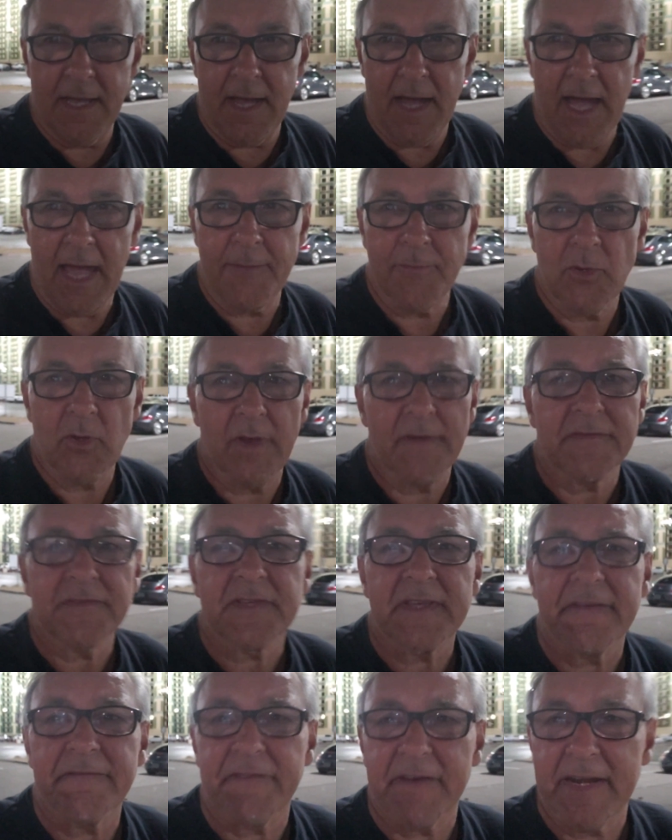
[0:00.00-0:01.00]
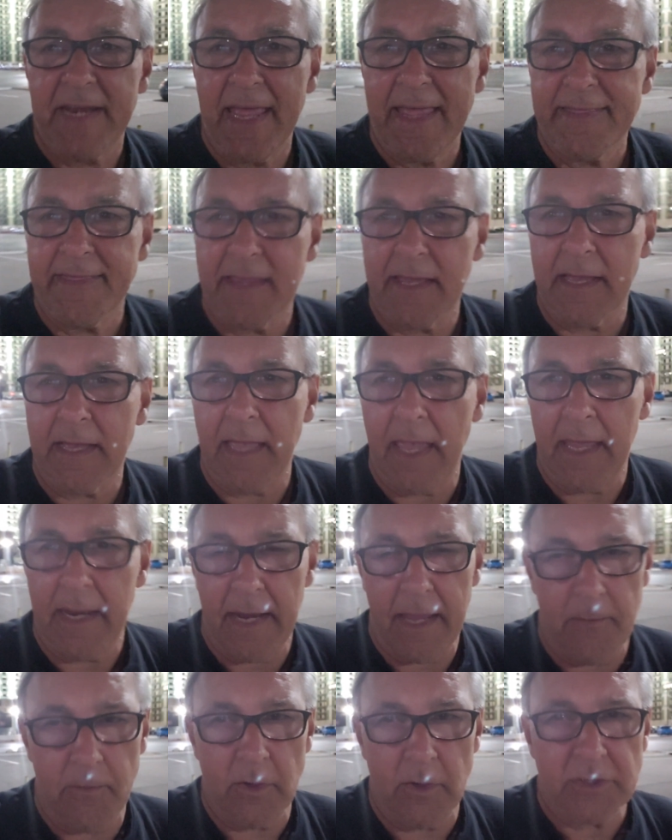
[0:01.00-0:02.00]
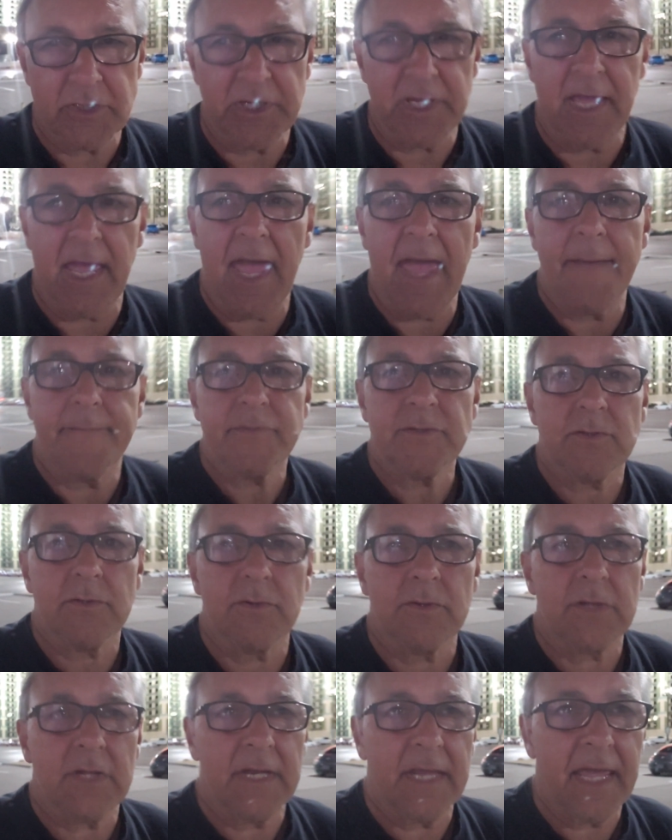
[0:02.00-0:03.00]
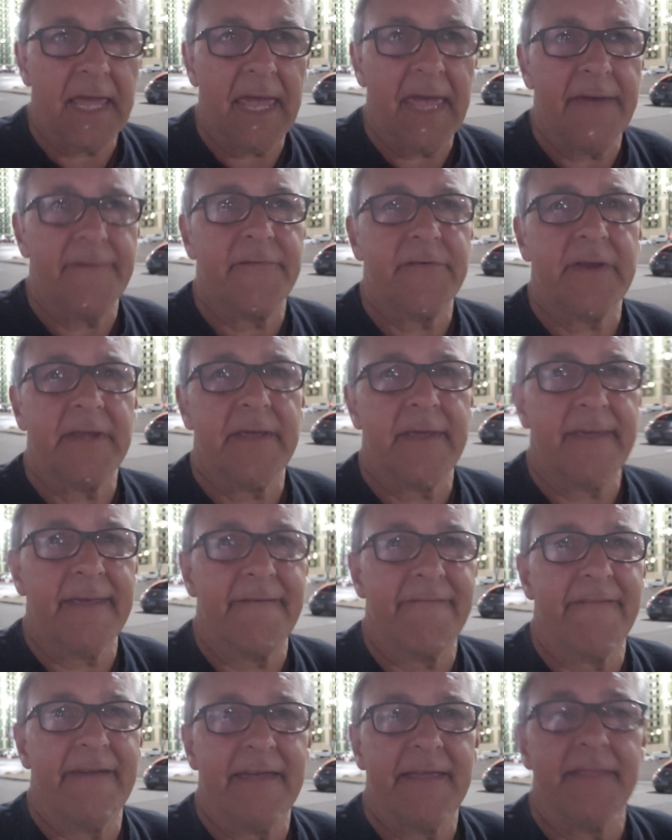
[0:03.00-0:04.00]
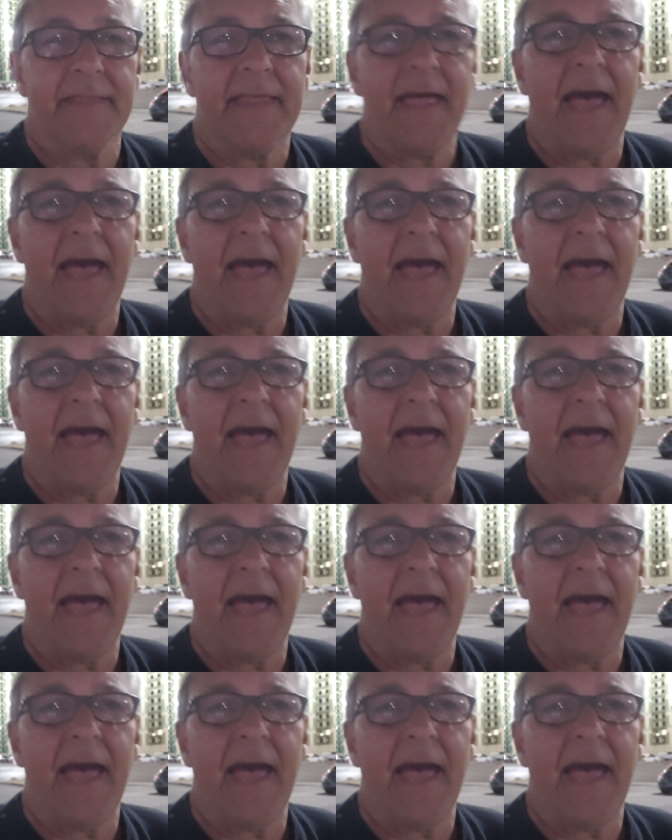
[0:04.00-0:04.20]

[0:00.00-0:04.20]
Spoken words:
I'm UFC fanatic and I'm watching absolutely every event.